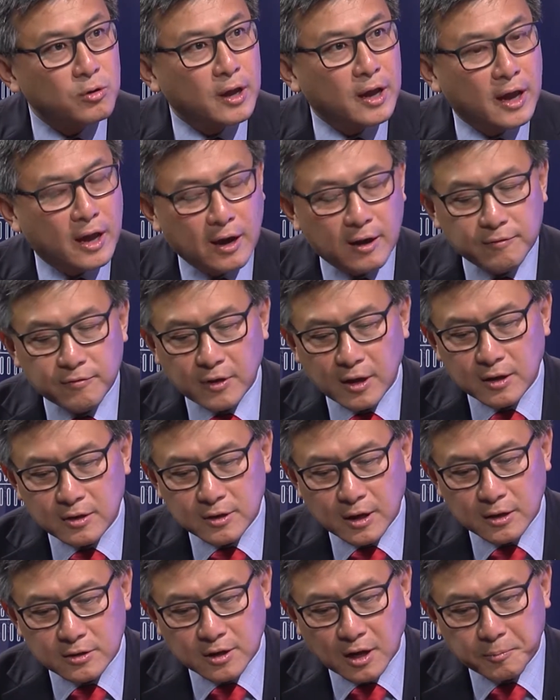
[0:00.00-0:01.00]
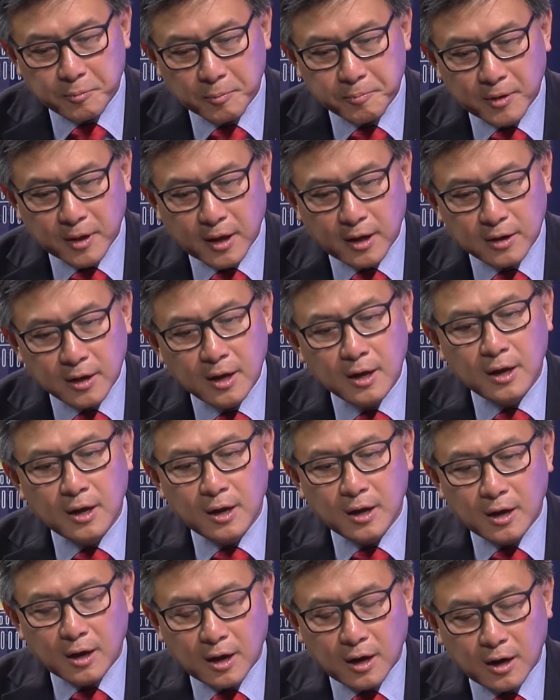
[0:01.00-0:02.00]
have a type of plan,
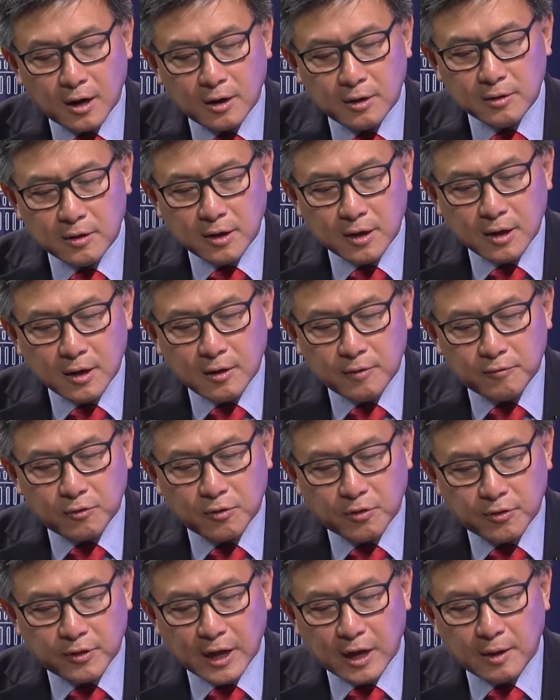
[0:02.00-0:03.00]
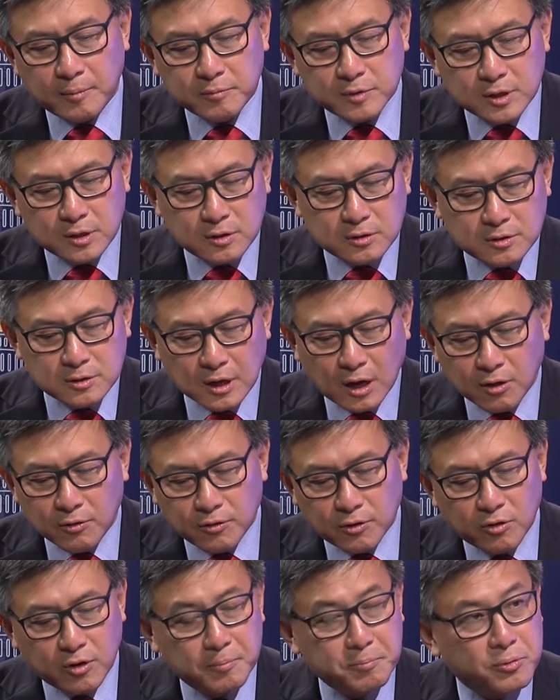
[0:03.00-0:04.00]
for them to tell
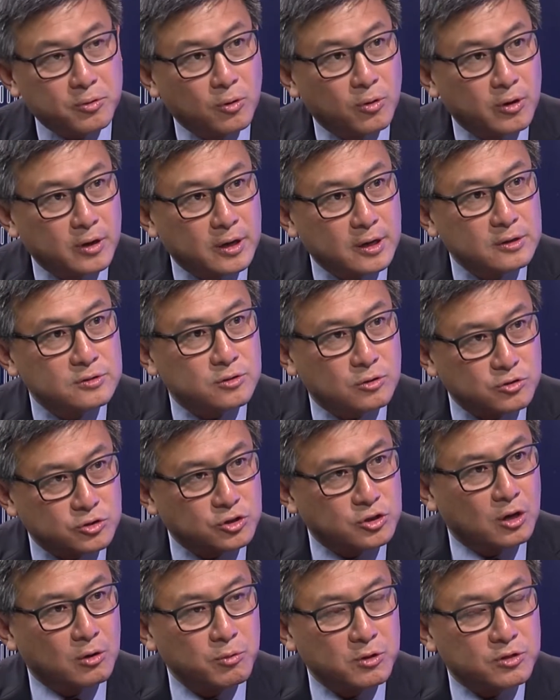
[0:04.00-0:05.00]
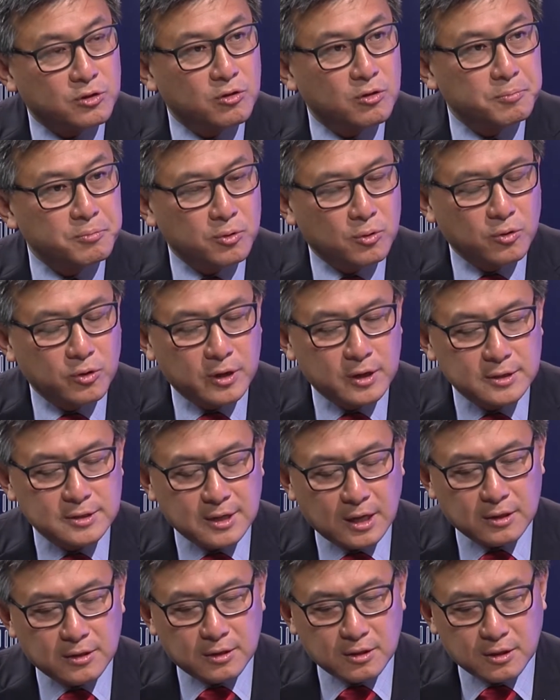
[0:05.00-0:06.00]
their employees or share with their employees
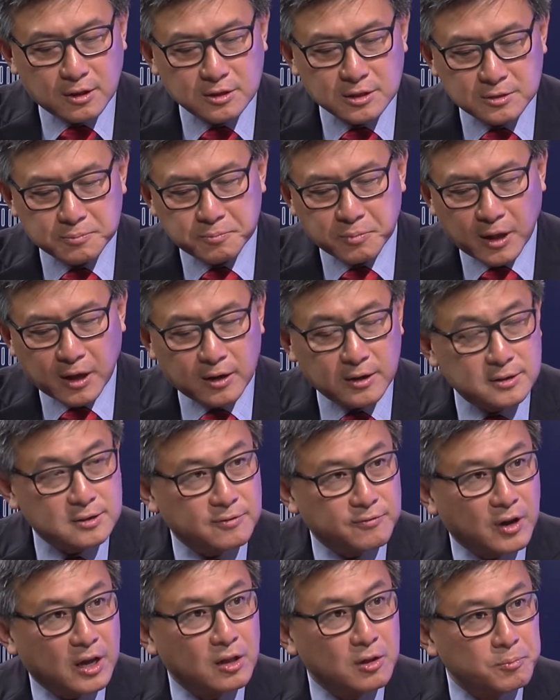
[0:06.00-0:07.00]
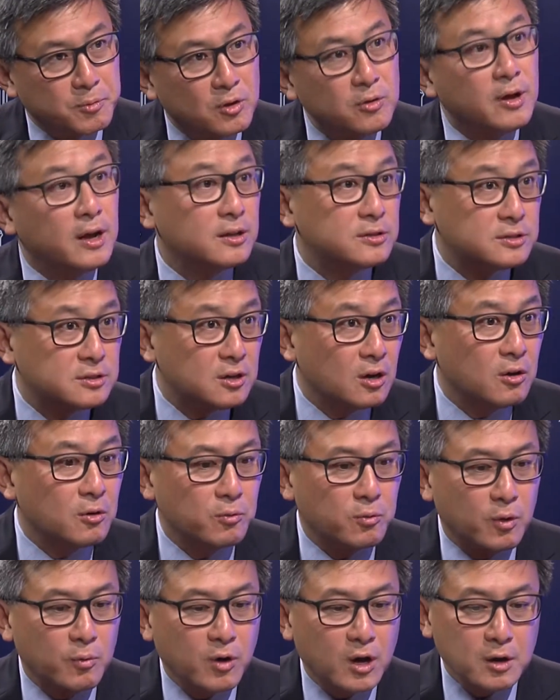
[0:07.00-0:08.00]
that this plan is available. And so
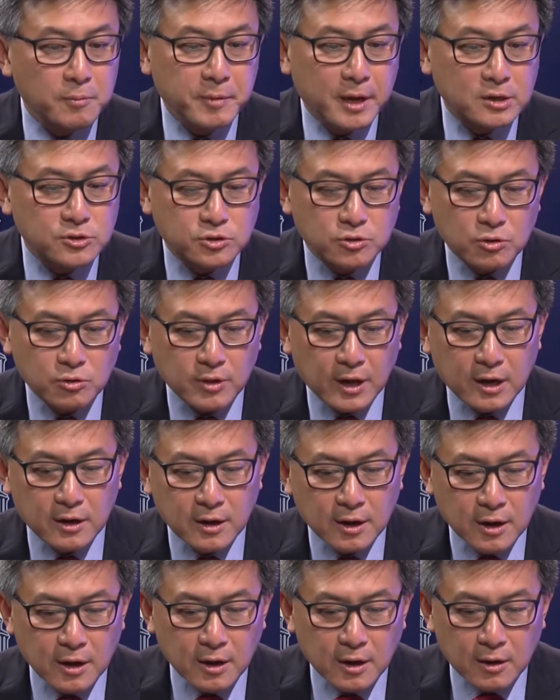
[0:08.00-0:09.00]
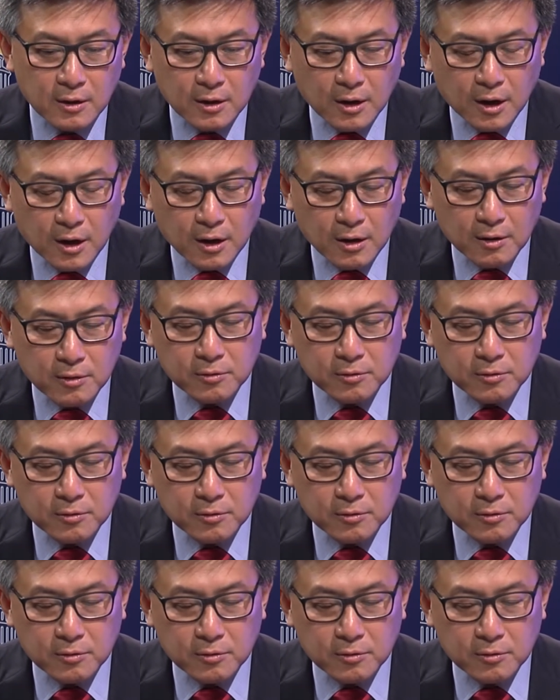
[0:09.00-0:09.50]
we want to make sure that the